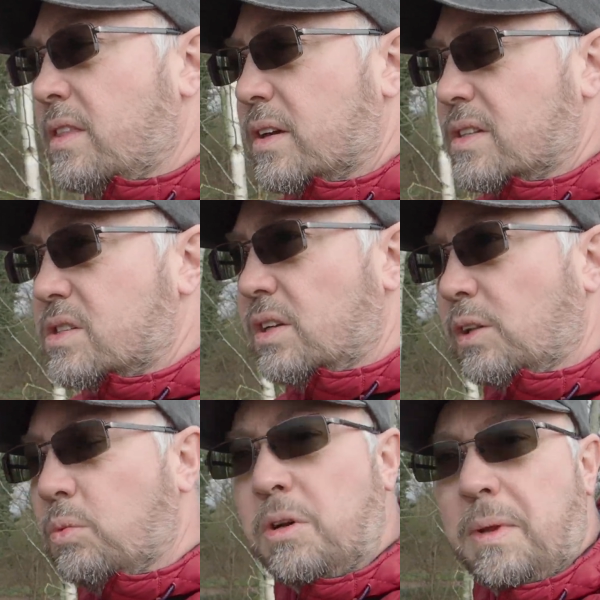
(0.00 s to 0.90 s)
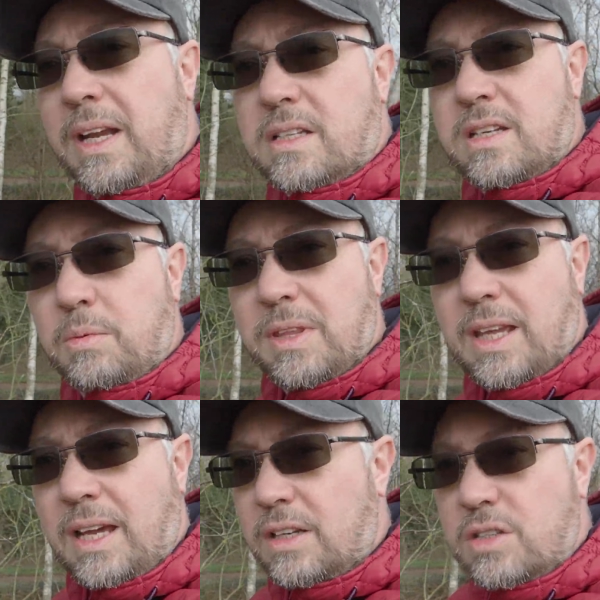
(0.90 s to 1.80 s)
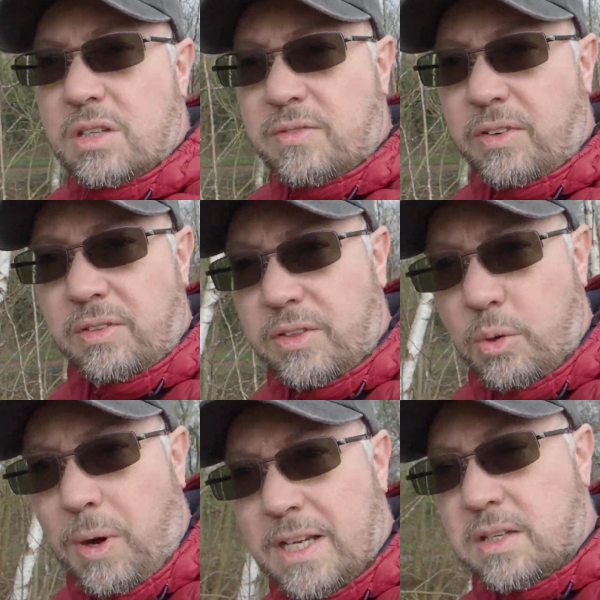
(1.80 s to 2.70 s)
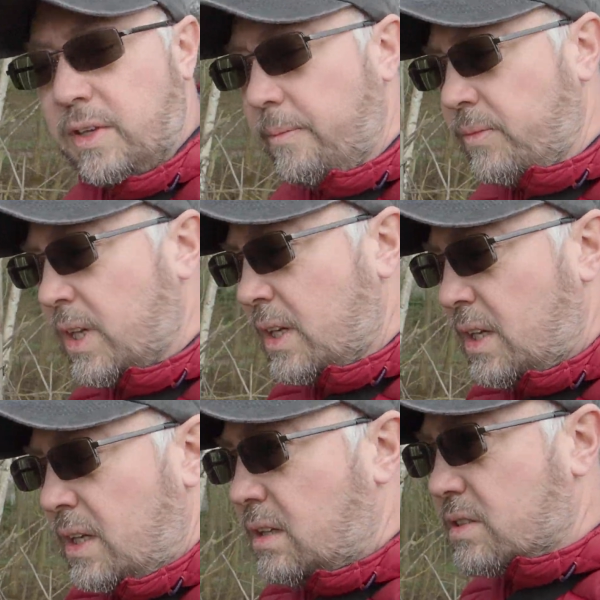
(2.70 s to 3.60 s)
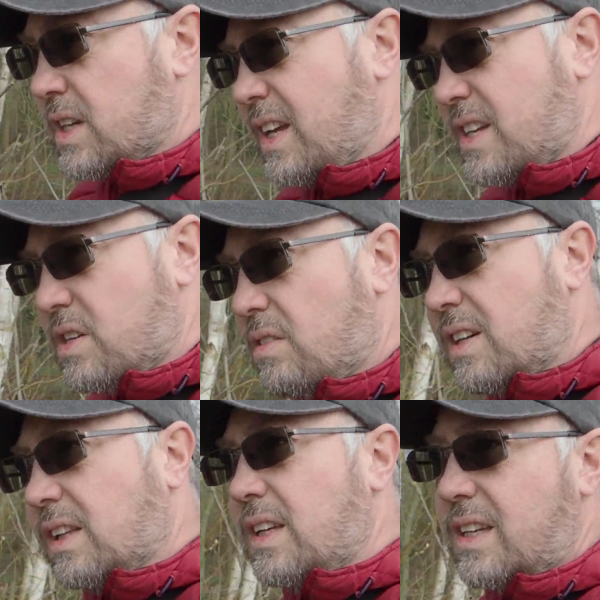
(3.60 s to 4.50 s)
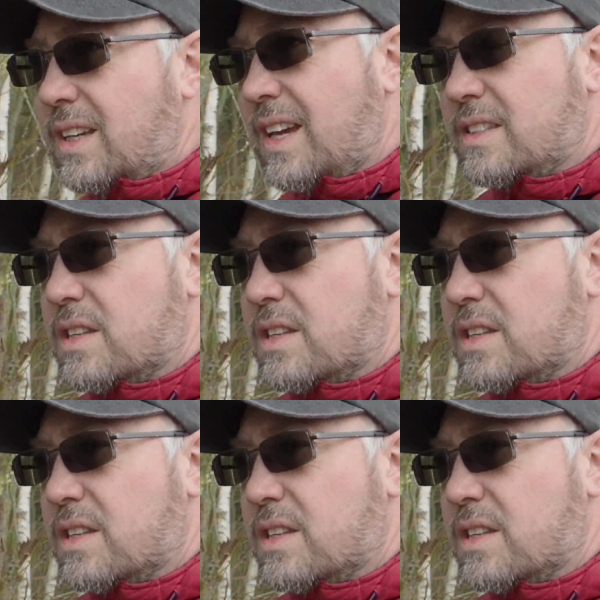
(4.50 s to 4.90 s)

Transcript: that I certainly wouldn't have been able to do with the Canon, just for the weight of it. Like I say, historically it's